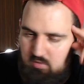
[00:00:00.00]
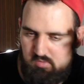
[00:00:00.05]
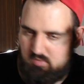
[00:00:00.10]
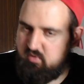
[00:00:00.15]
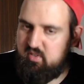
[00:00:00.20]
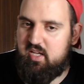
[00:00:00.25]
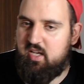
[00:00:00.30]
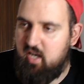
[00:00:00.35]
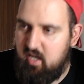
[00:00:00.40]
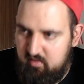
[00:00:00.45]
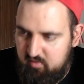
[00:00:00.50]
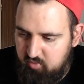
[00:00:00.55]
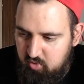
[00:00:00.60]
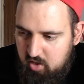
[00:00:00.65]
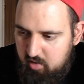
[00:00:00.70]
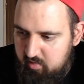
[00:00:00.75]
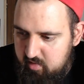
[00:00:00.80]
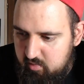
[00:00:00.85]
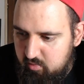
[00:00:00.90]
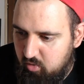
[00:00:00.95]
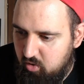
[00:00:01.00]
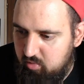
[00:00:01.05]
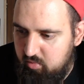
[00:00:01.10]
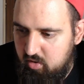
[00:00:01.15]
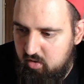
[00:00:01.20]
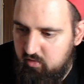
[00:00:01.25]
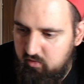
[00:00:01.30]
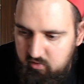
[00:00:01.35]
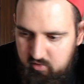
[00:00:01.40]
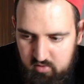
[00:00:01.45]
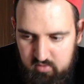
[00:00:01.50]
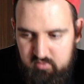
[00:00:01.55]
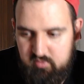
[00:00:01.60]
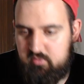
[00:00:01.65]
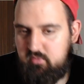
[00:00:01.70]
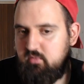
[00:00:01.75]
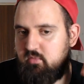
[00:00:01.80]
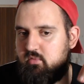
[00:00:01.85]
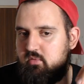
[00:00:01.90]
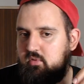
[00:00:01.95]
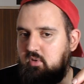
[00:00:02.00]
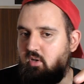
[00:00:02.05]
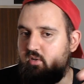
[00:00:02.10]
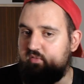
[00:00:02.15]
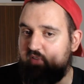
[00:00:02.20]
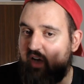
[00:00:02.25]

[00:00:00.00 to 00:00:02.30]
They have probably moments of, of